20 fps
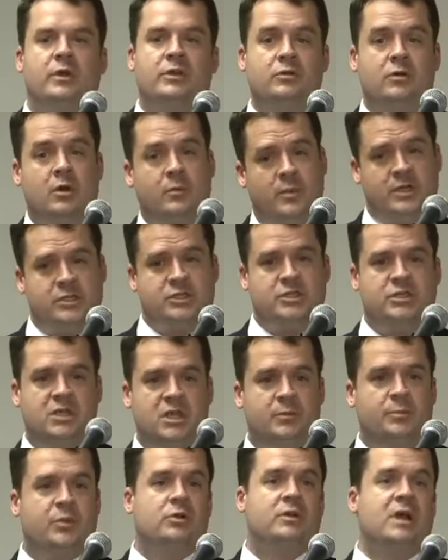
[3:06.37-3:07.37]
do a much
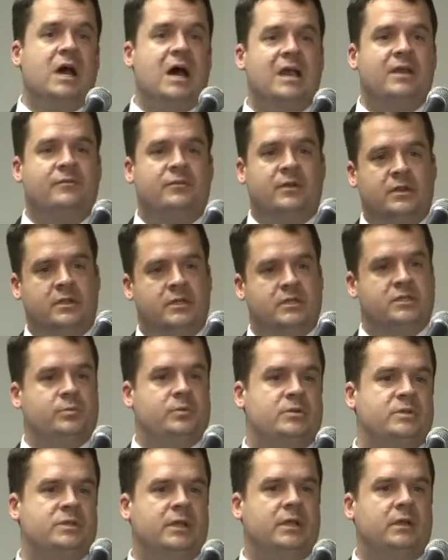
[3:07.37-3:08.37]
deeper dive into this
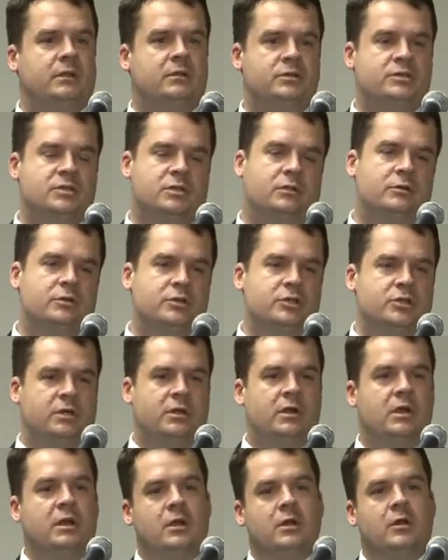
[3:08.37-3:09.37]
particular solution,